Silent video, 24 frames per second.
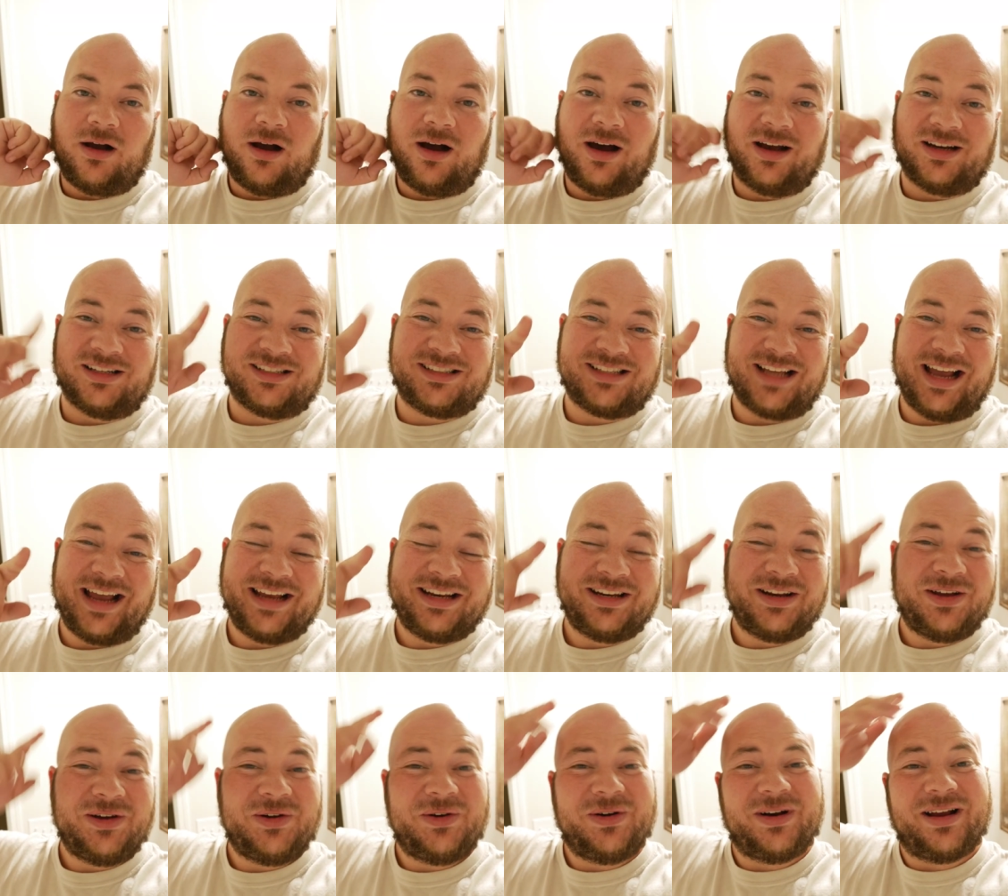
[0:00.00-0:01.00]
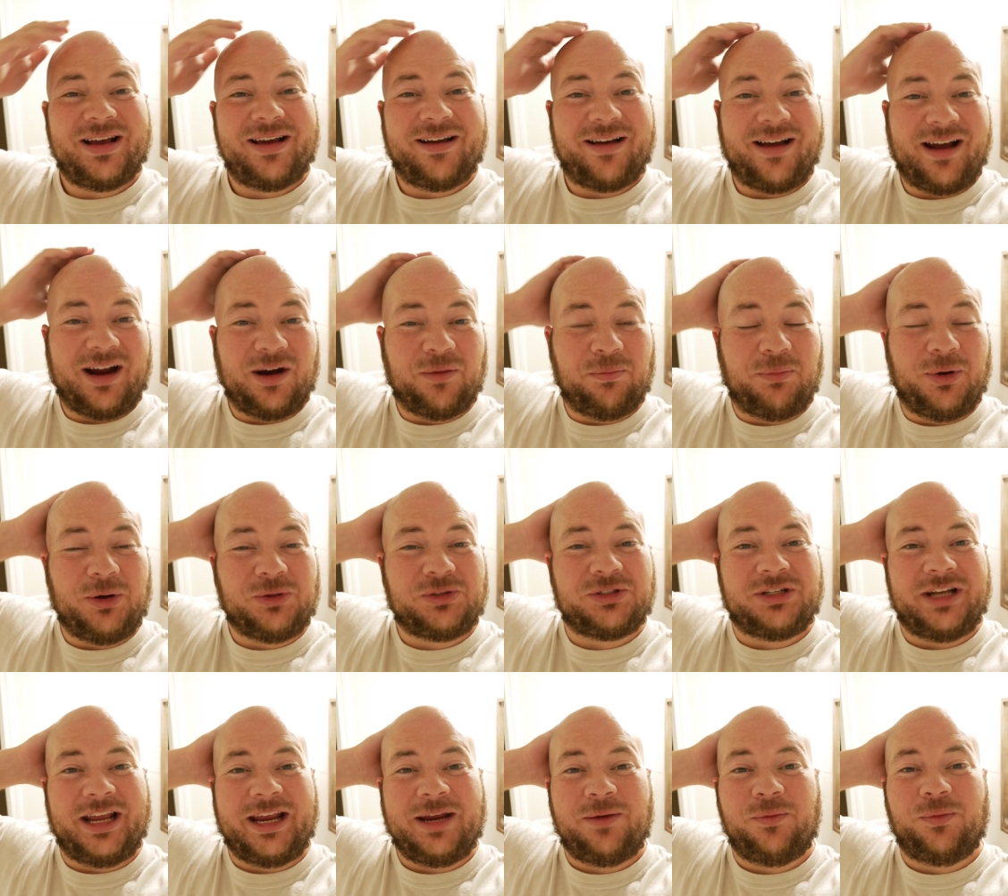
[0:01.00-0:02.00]
On a side note, our
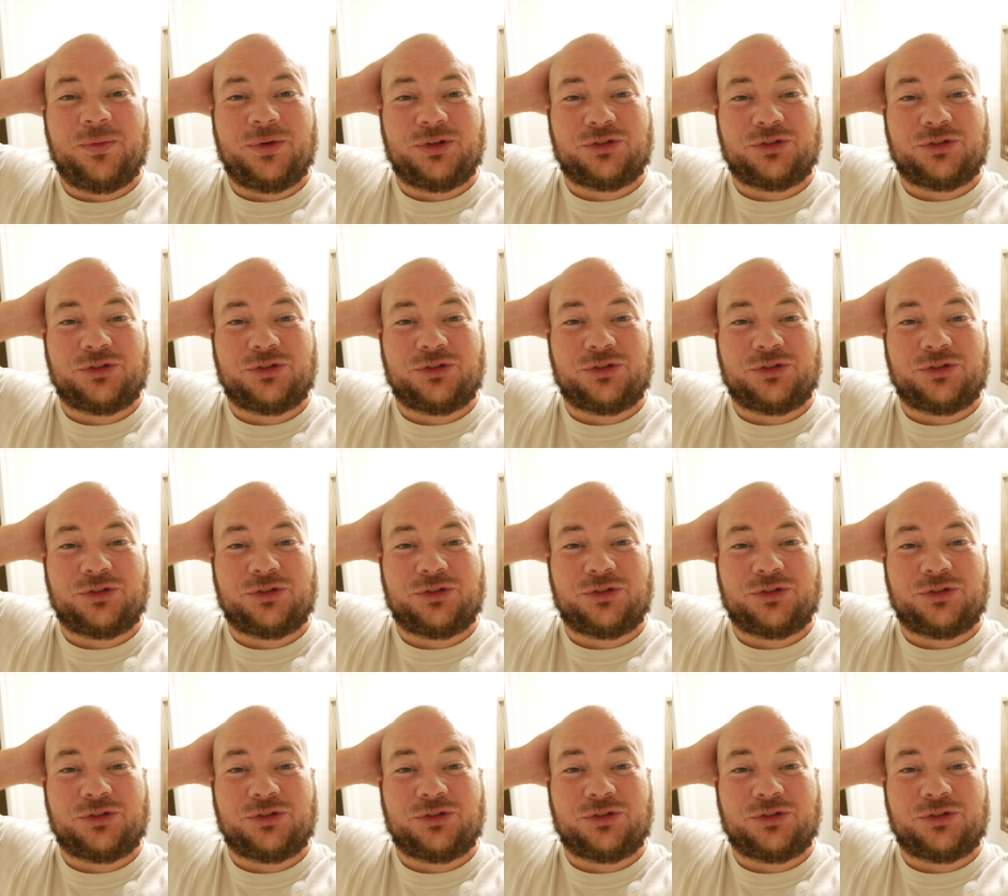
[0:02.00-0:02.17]
boat's name